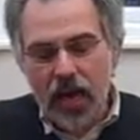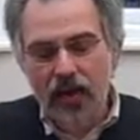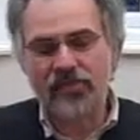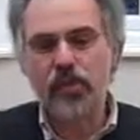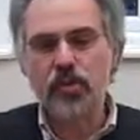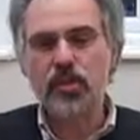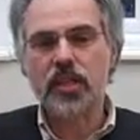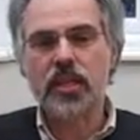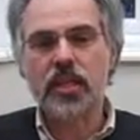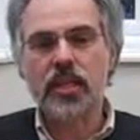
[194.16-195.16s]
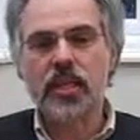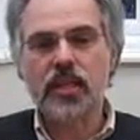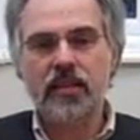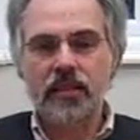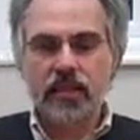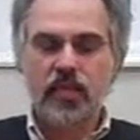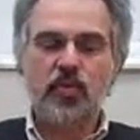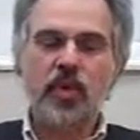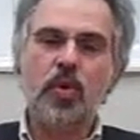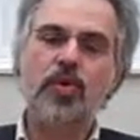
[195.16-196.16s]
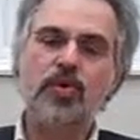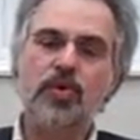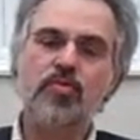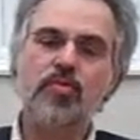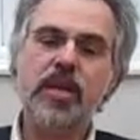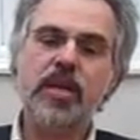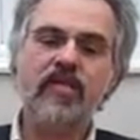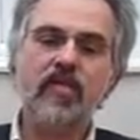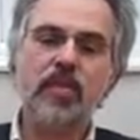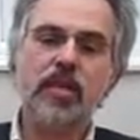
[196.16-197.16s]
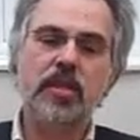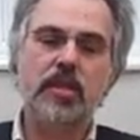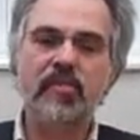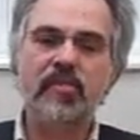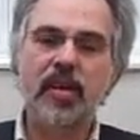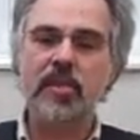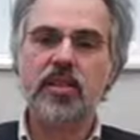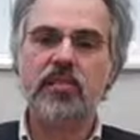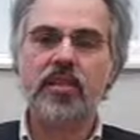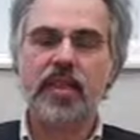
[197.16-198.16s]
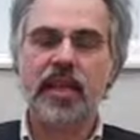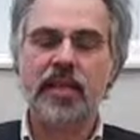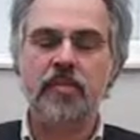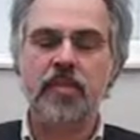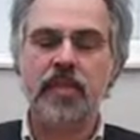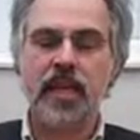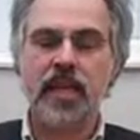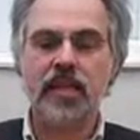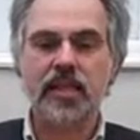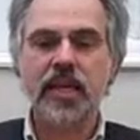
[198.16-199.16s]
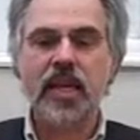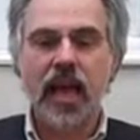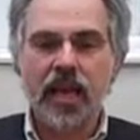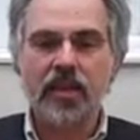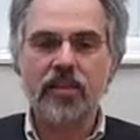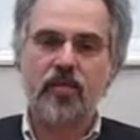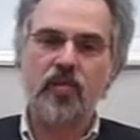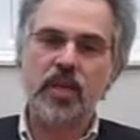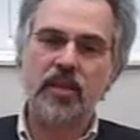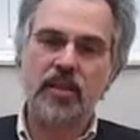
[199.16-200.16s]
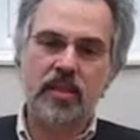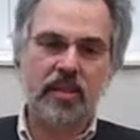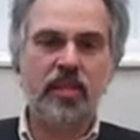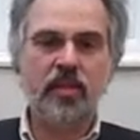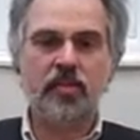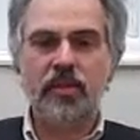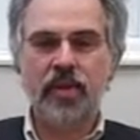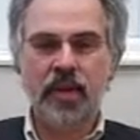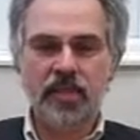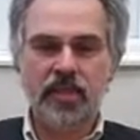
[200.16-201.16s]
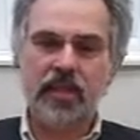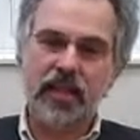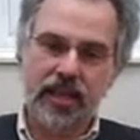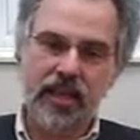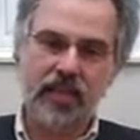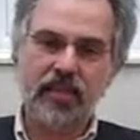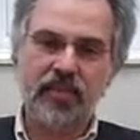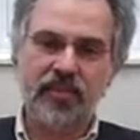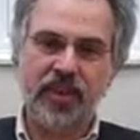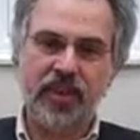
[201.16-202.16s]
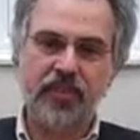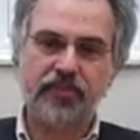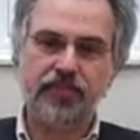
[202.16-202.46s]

Unfortunately, this fear also reinforces the first of the deadly mistakes, and we'll deal with that in this video.